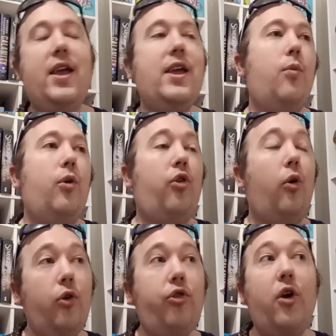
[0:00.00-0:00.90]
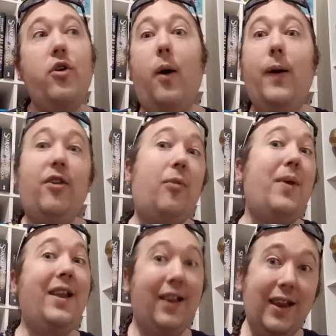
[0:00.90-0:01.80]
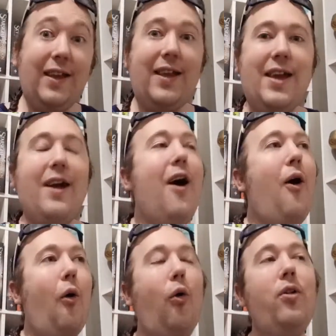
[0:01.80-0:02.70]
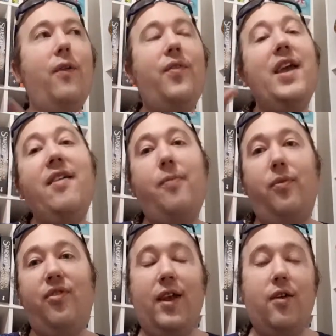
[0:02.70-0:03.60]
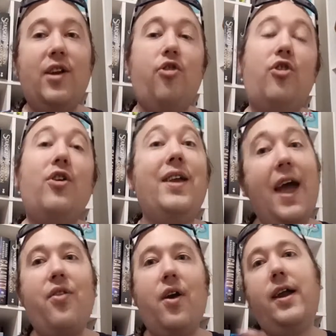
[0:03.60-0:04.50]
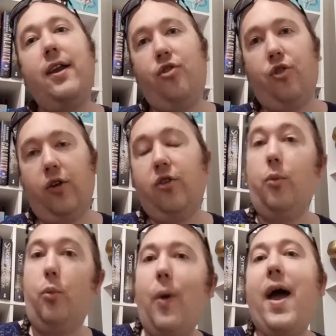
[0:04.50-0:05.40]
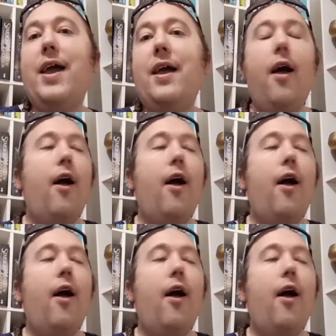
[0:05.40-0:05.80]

He was also going to be linking all of these series together in a certain way.